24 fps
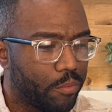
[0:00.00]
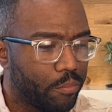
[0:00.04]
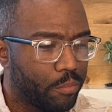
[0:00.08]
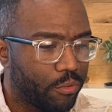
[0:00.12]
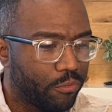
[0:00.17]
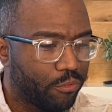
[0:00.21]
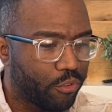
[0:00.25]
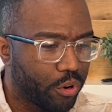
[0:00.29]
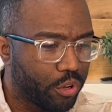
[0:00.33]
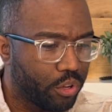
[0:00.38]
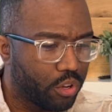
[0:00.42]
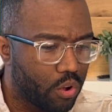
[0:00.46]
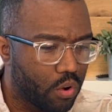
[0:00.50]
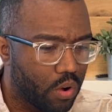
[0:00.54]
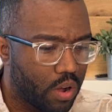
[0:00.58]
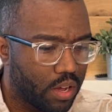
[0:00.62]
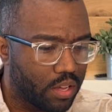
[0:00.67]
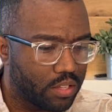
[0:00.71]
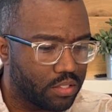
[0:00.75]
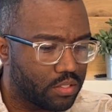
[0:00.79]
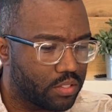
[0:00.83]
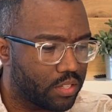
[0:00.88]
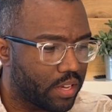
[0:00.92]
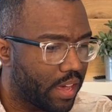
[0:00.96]
Before you go
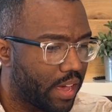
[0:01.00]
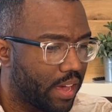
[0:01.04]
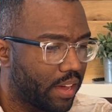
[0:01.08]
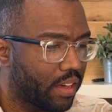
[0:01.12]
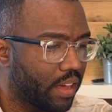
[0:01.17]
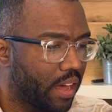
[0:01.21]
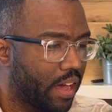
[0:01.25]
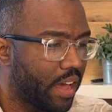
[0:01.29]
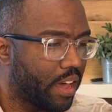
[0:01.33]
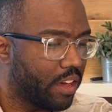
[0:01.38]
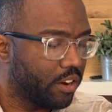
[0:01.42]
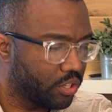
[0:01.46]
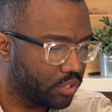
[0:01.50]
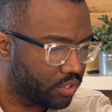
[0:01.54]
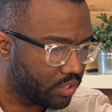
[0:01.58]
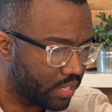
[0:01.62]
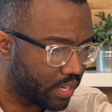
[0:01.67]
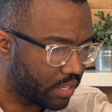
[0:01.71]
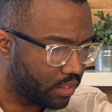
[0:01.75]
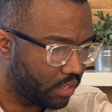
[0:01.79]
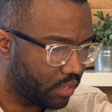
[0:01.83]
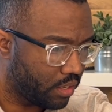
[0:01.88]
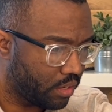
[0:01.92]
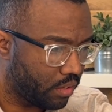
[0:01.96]
on, Zach, I
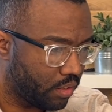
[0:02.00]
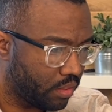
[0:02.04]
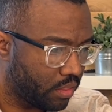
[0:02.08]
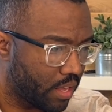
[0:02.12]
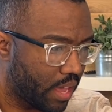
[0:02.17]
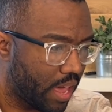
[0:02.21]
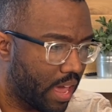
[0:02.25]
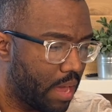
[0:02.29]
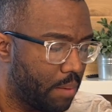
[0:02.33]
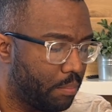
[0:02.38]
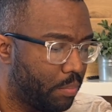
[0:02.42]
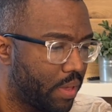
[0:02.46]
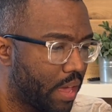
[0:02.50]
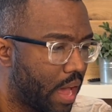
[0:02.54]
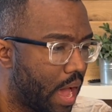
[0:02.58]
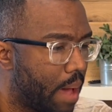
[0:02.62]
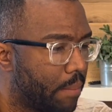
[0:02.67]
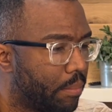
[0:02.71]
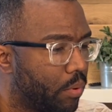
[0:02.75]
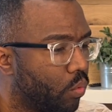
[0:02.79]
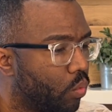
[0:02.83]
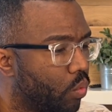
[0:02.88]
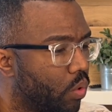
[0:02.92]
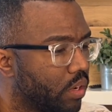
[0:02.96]
understand the API,
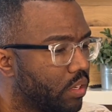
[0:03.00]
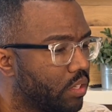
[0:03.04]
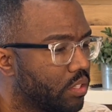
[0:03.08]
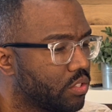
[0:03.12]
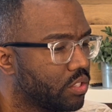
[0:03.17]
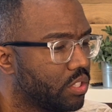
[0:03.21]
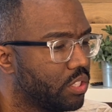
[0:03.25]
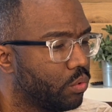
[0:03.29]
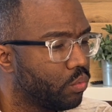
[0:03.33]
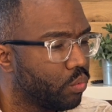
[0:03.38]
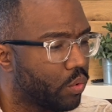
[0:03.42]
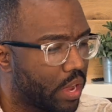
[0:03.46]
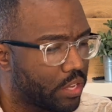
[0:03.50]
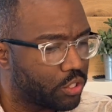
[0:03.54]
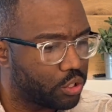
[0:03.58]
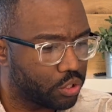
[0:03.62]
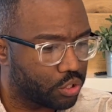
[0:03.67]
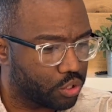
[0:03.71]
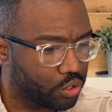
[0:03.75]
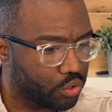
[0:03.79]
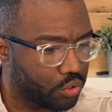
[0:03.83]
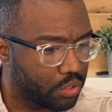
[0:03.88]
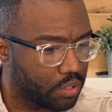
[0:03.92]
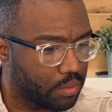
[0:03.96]
but what does the
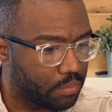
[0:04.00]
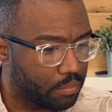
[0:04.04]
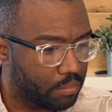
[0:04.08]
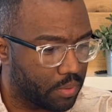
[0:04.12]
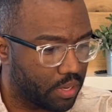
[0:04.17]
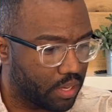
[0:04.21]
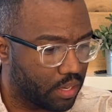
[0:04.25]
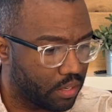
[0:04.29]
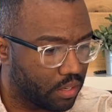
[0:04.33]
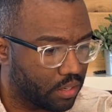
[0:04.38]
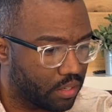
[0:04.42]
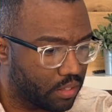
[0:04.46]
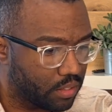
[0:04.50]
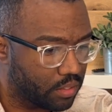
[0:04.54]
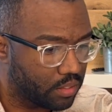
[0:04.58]
registry mean?